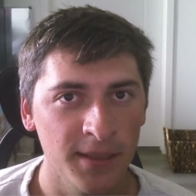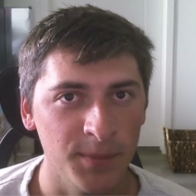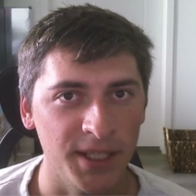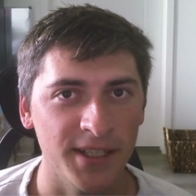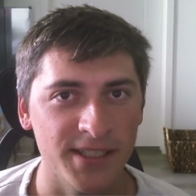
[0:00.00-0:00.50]

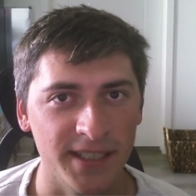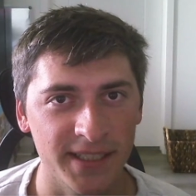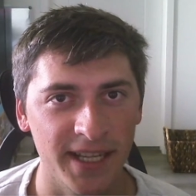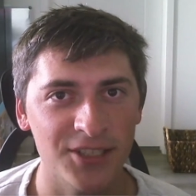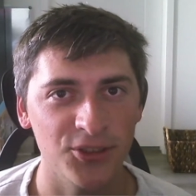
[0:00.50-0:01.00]
because I
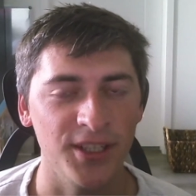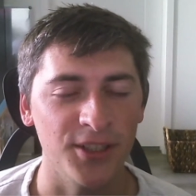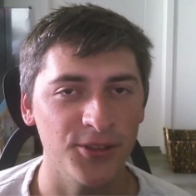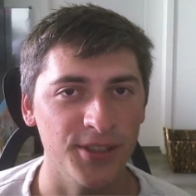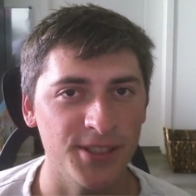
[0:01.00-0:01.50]
didn't actually
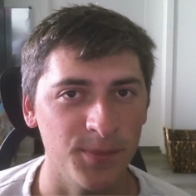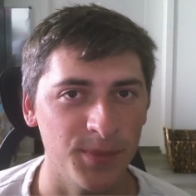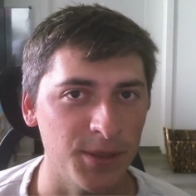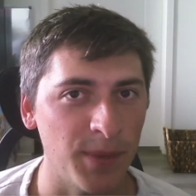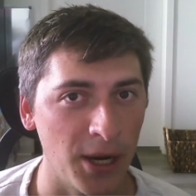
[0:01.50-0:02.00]
increase the
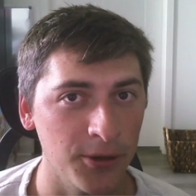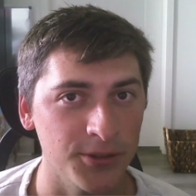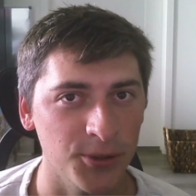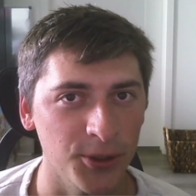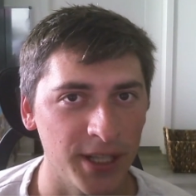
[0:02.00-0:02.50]
peak power or
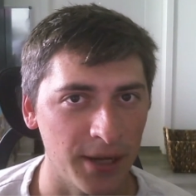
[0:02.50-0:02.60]
torque.